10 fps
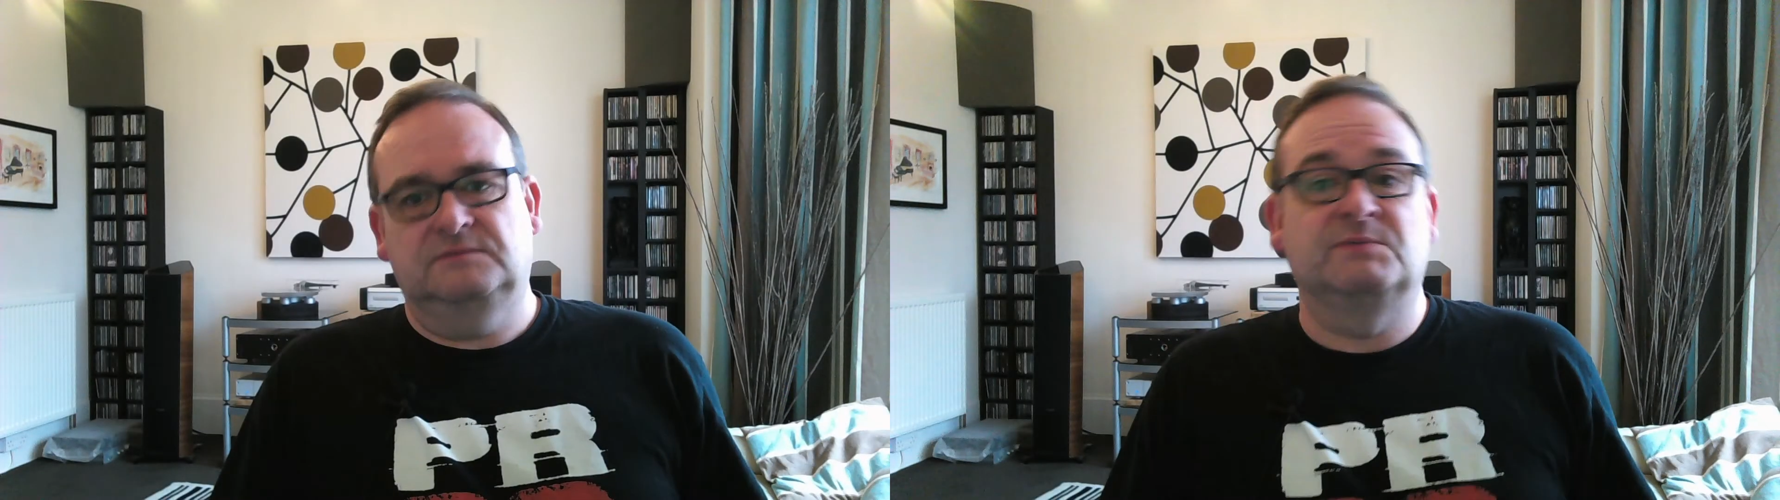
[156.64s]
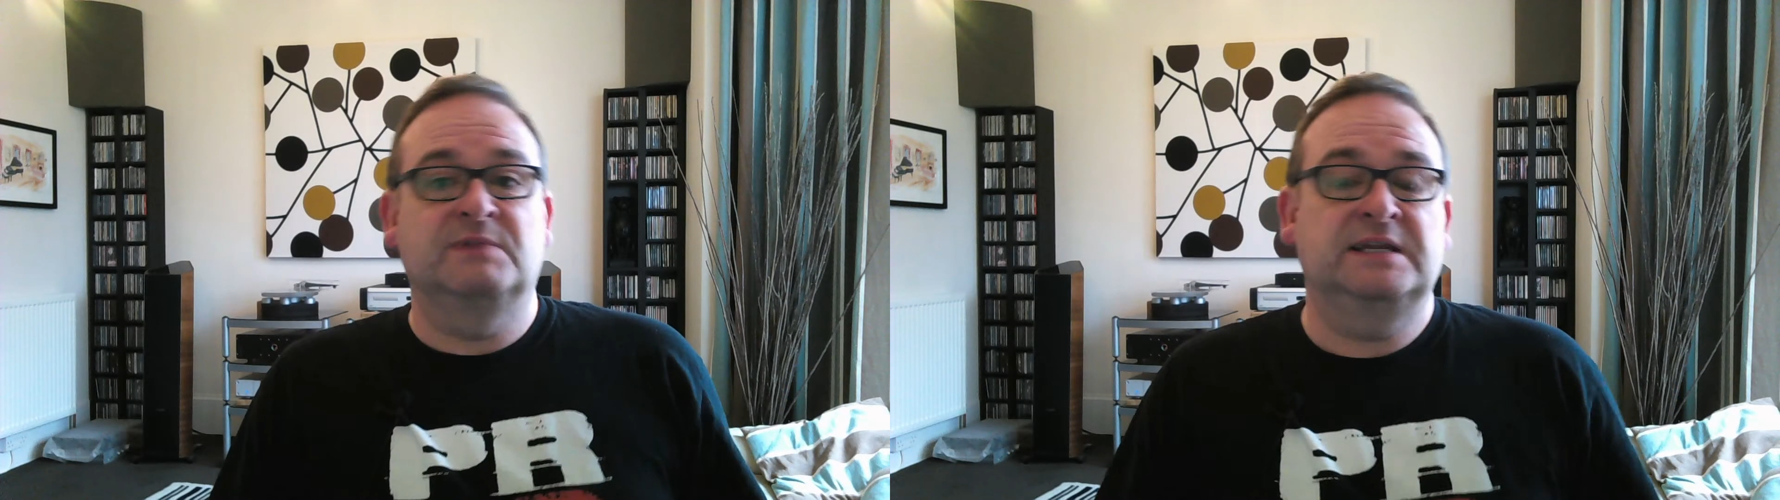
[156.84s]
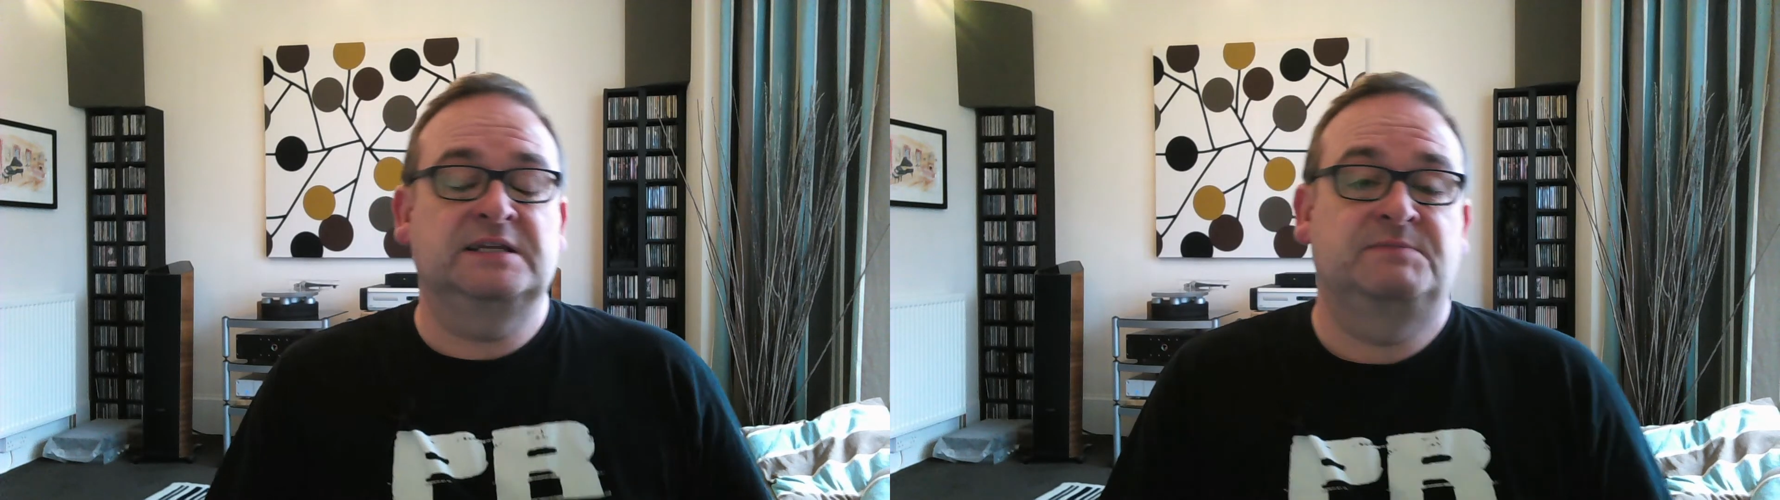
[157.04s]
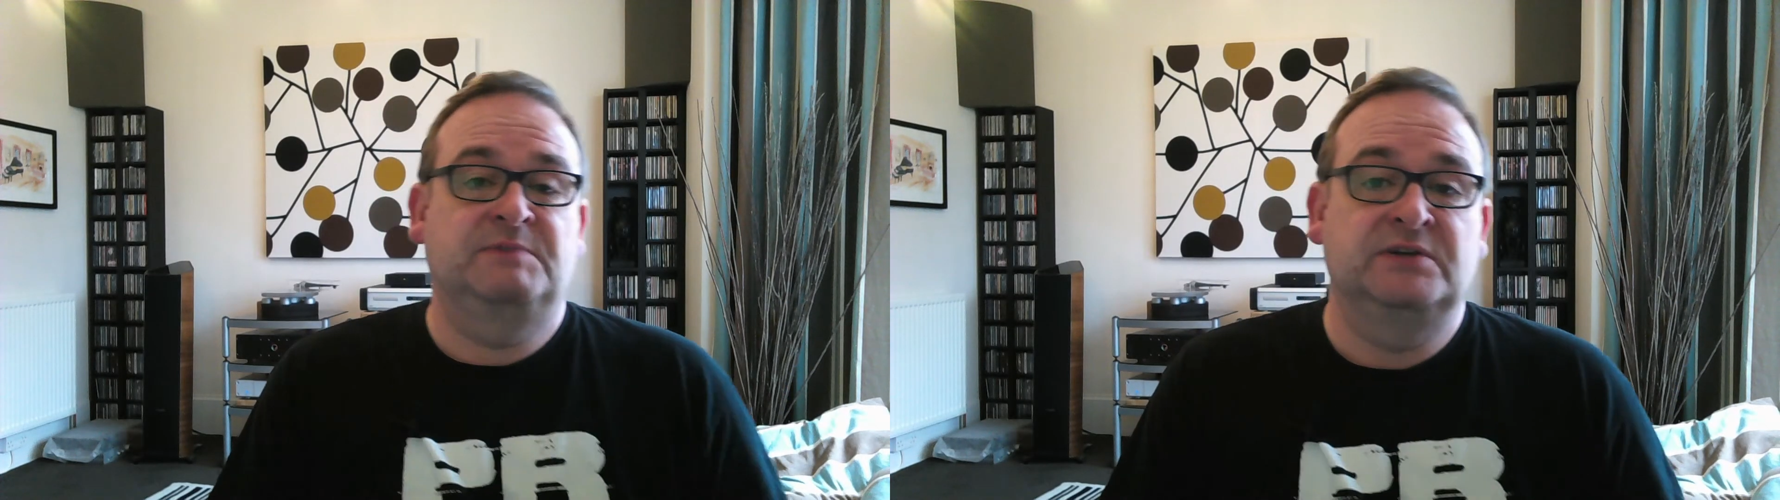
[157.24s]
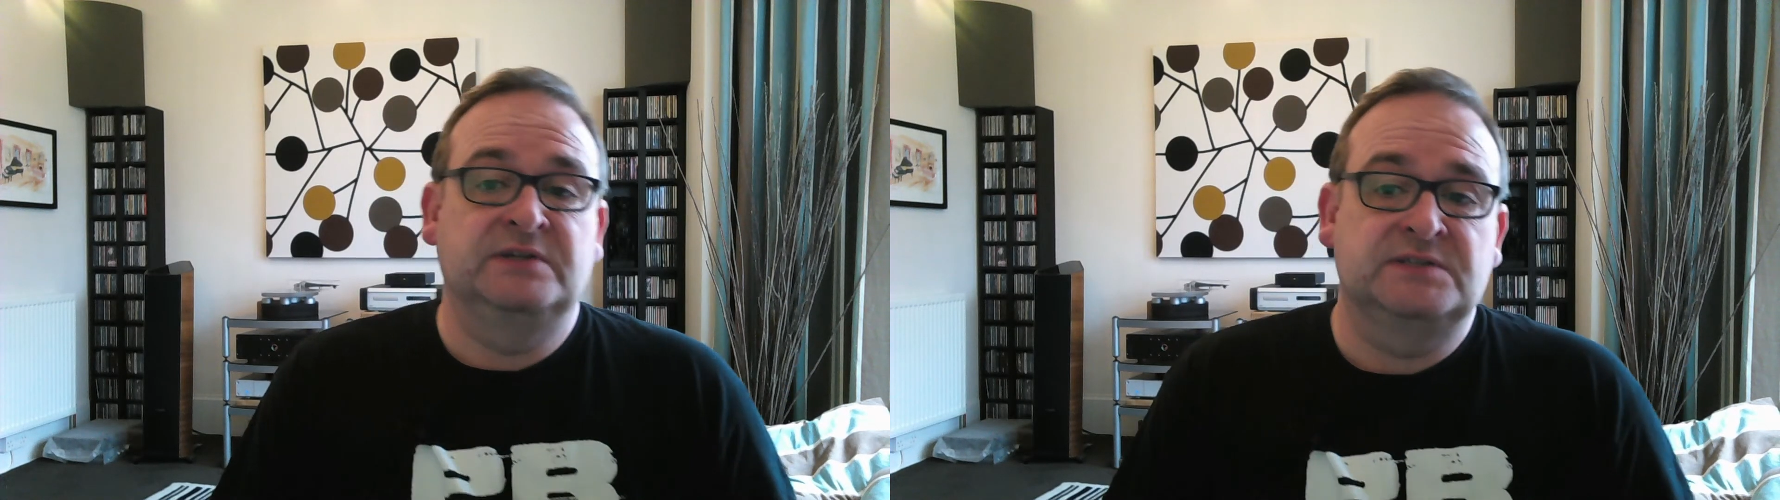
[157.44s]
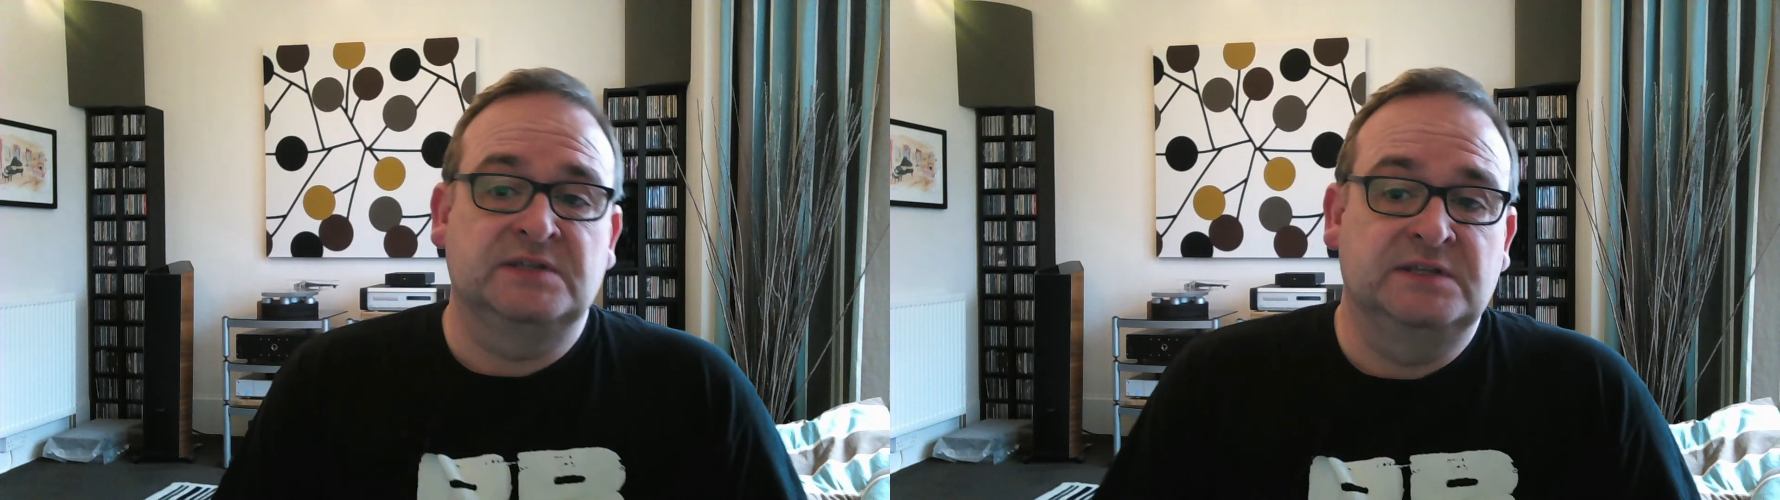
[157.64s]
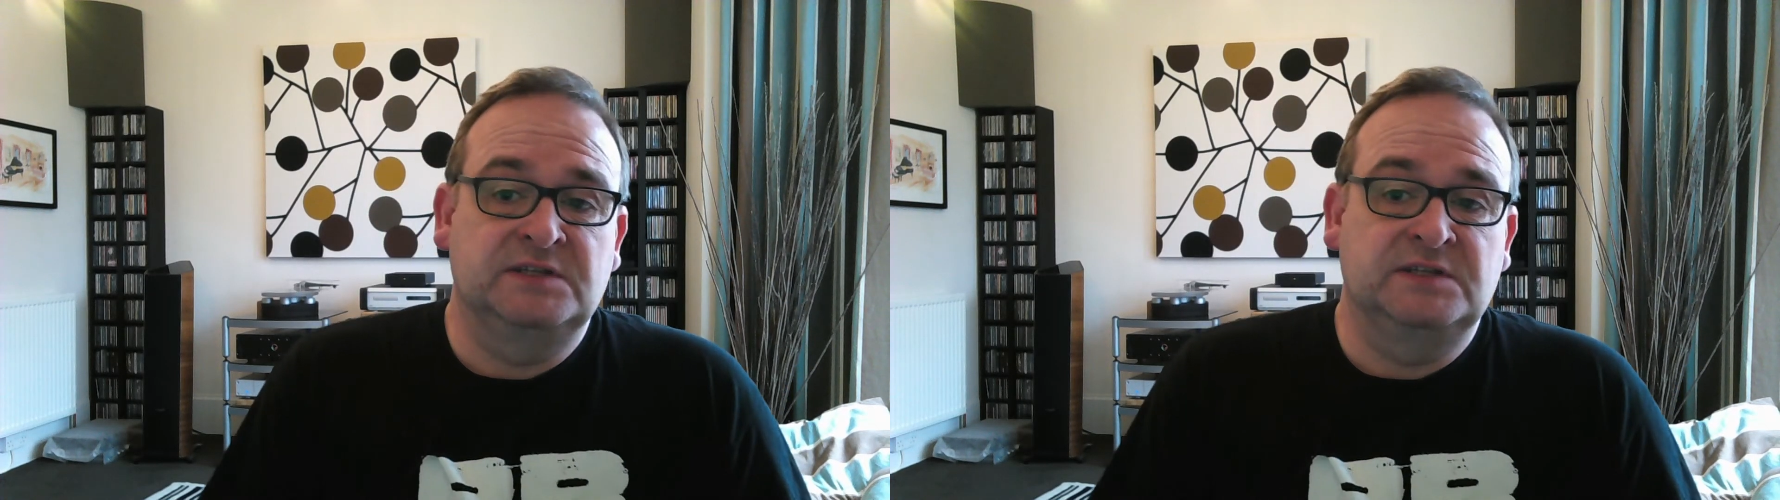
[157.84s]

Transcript: So with that experience and the